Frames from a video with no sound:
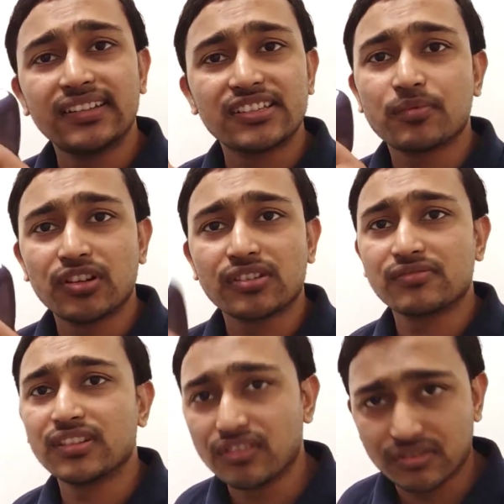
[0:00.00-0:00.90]
these products
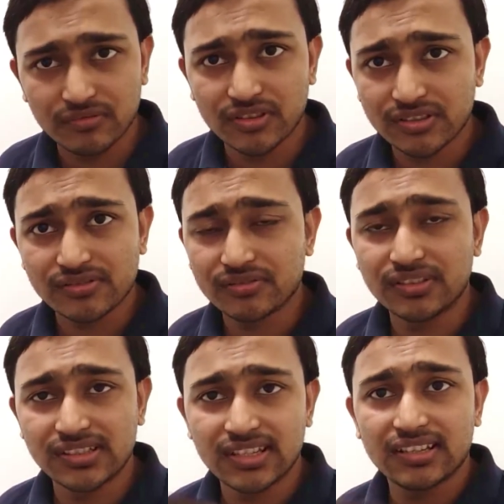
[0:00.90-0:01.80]
will not work. So
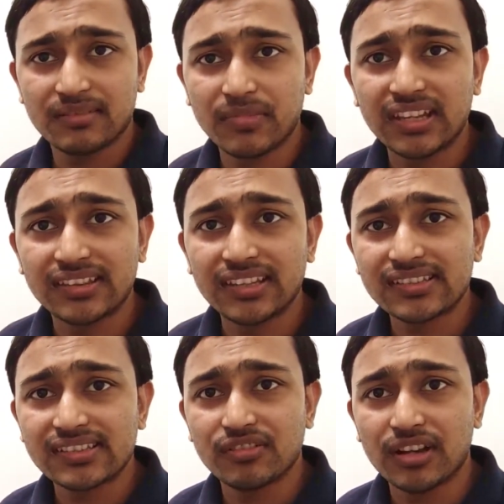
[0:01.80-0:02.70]
these are the main
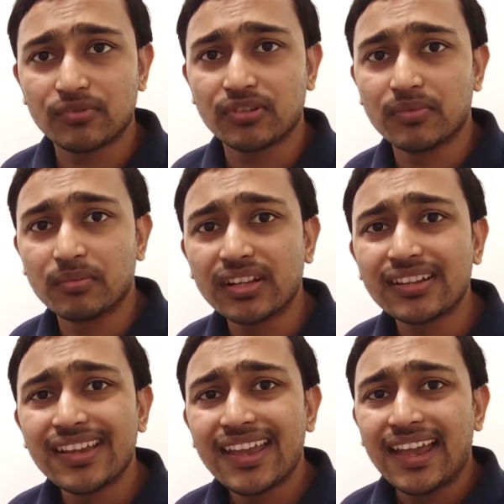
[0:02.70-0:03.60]
things you have to remember.
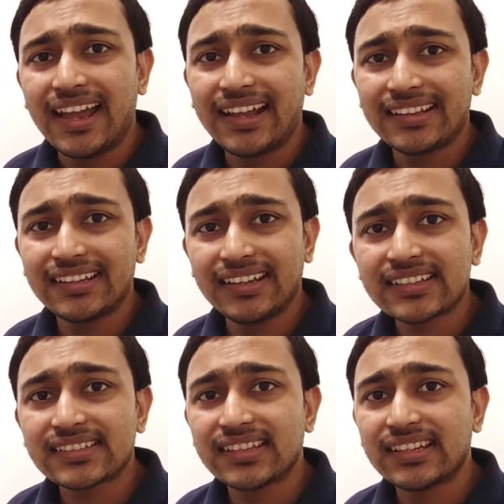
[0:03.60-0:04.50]
And the
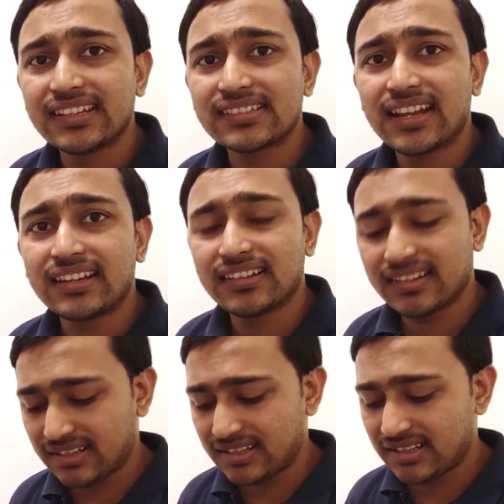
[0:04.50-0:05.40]
next thing is that
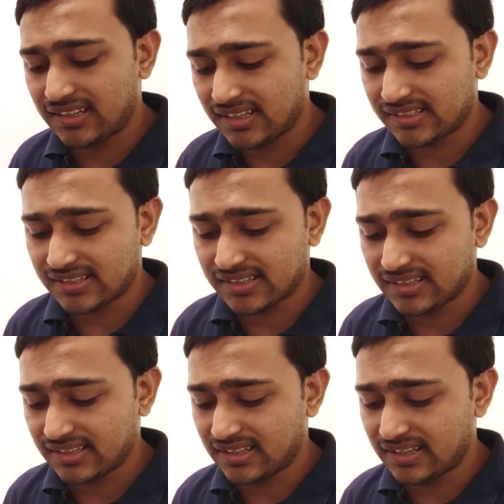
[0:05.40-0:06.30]
yes,
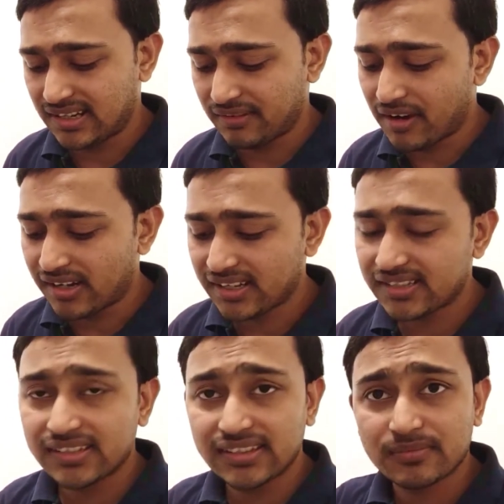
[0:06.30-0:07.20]
the advantage
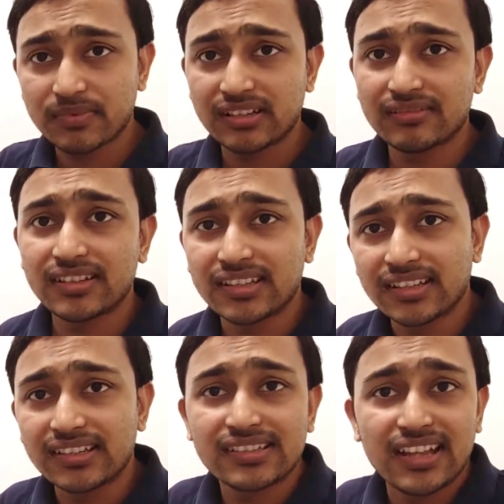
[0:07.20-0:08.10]
in this particular thing
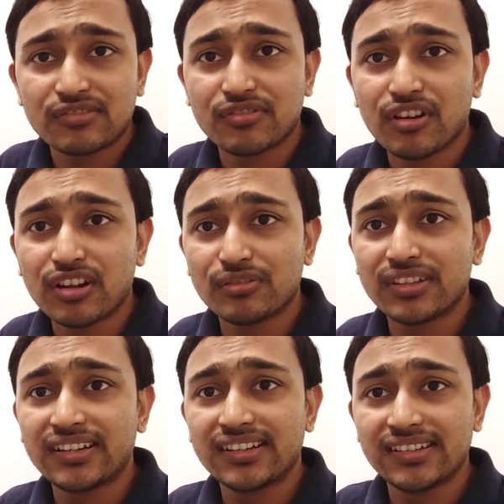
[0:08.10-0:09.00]
is, as we all know,
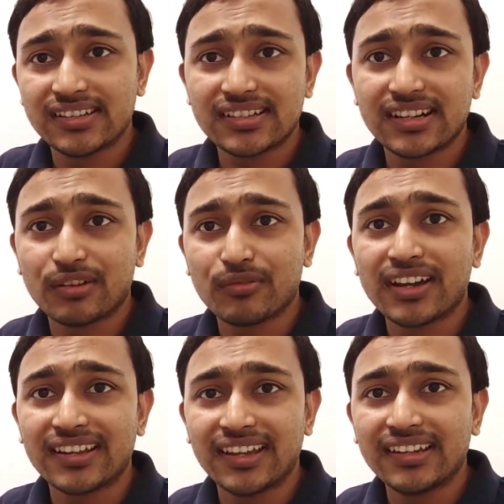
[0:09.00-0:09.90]
that it doesn't
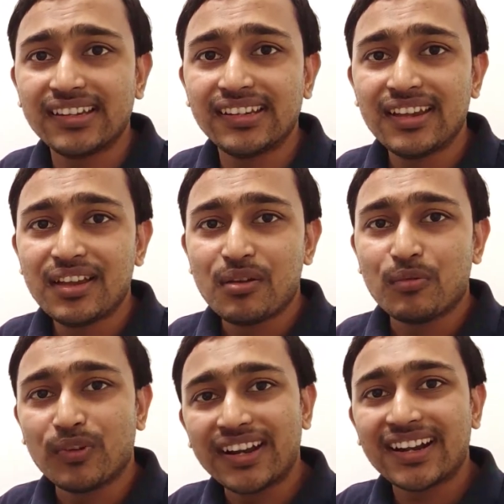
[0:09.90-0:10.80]
require any
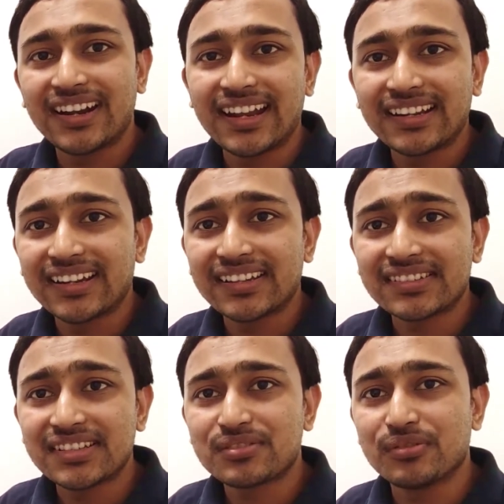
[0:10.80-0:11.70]
wired LAN
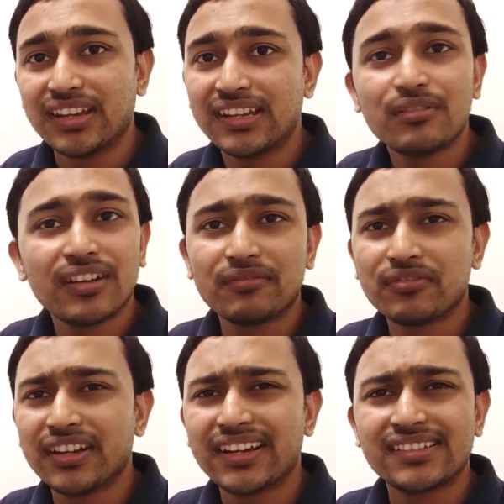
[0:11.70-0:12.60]
connection. So anywhere, if you
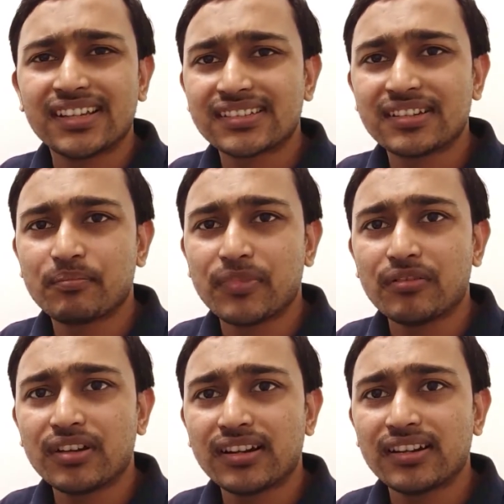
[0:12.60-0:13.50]
get just a
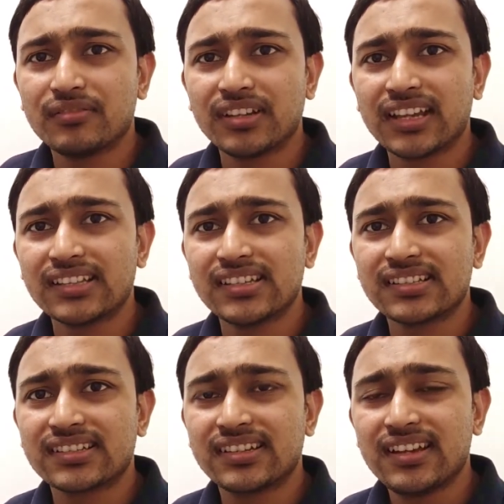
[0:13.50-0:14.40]
power, we can
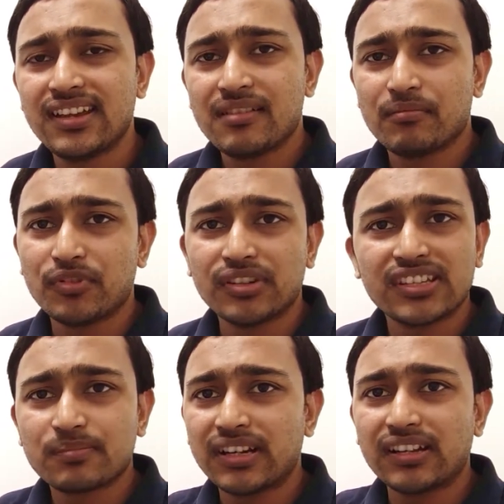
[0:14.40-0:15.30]
just put this
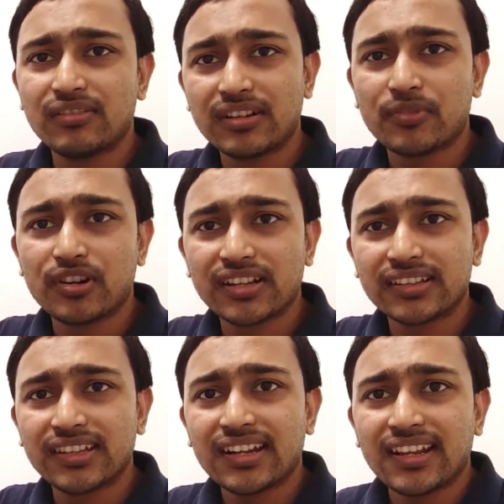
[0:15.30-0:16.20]
particular product
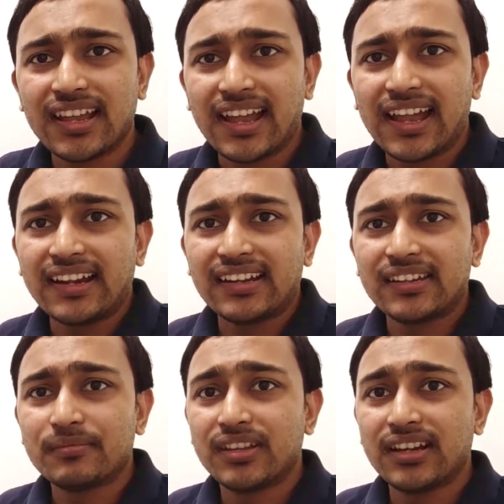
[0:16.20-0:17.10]
there, and
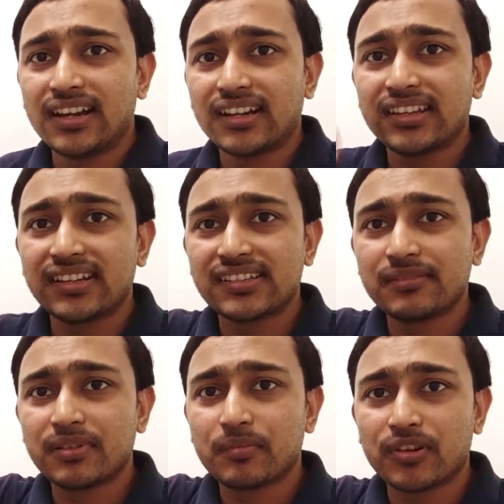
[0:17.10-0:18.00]
if the another
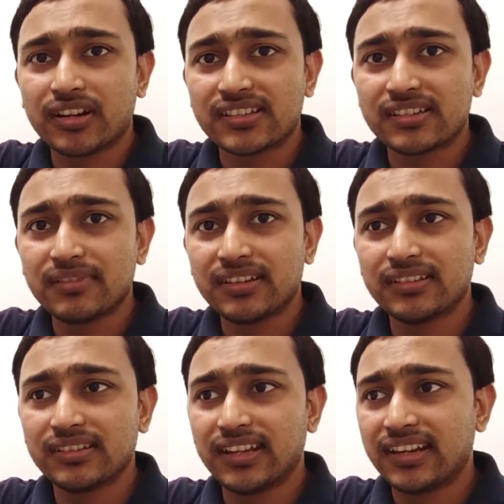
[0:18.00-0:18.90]

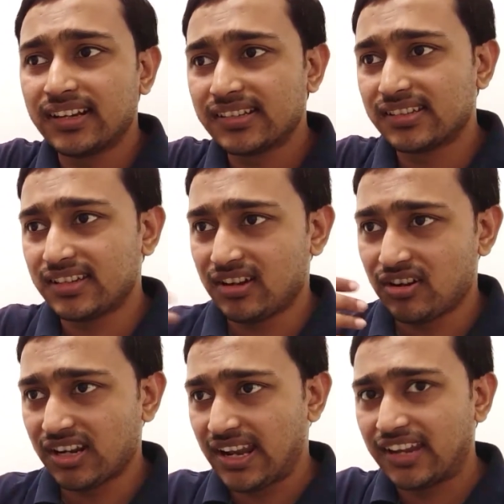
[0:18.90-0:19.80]
receiving end is
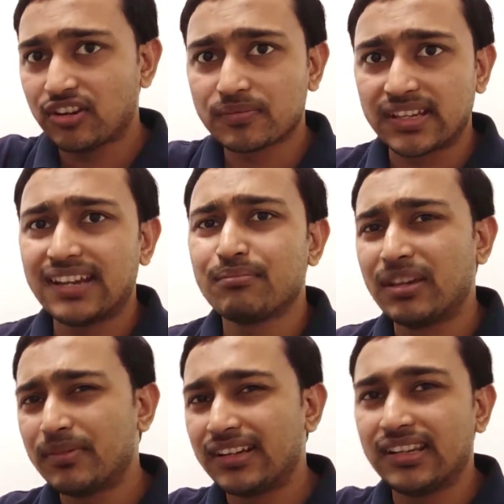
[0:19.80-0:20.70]
on a line of sight,
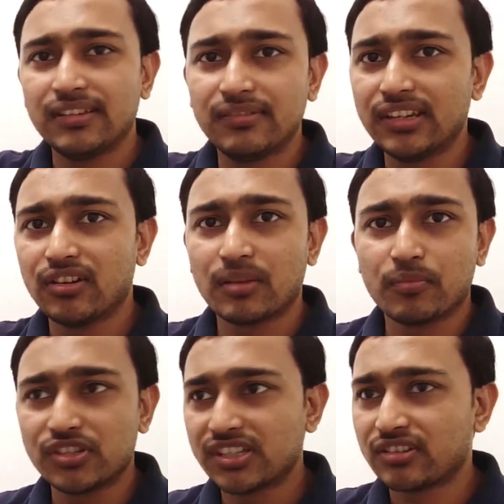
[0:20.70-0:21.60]
maybe a TV or a
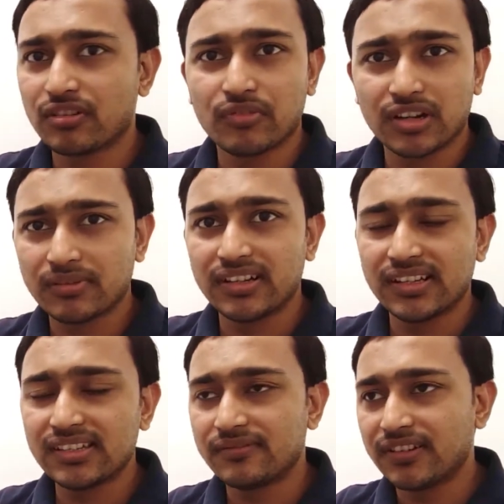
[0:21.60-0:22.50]
projector or whatever it
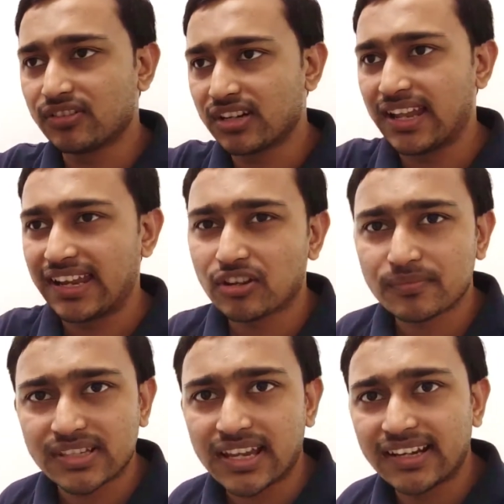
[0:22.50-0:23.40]
is, if it is on a line of
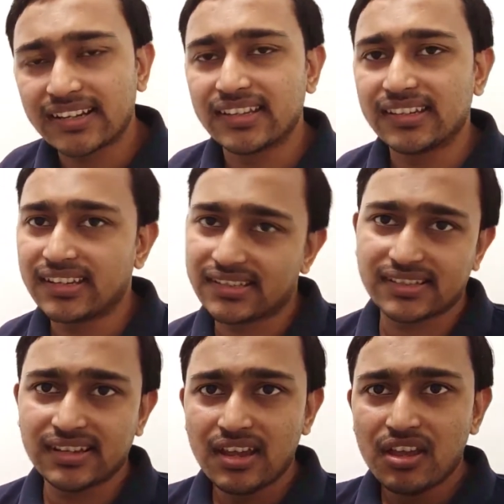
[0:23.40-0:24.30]
sight, then
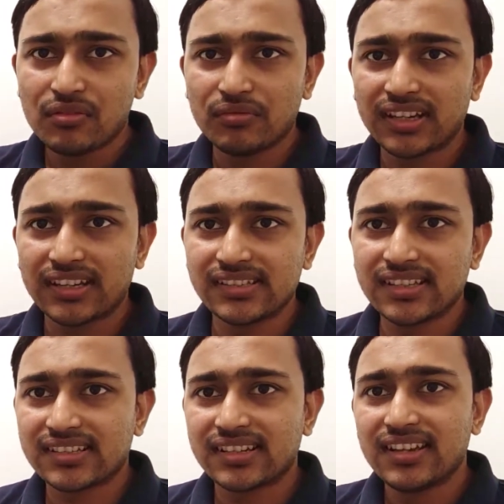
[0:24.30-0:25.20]
yes, we can
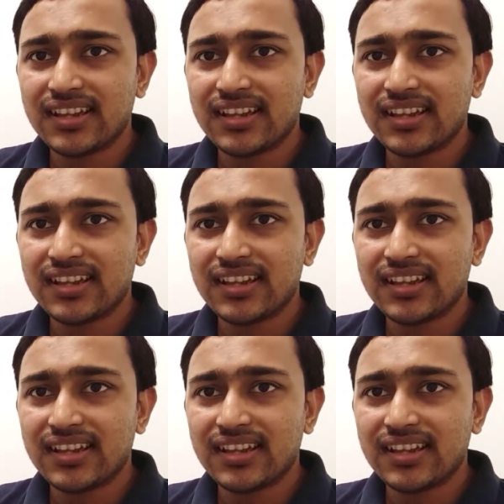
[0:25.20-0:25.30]
just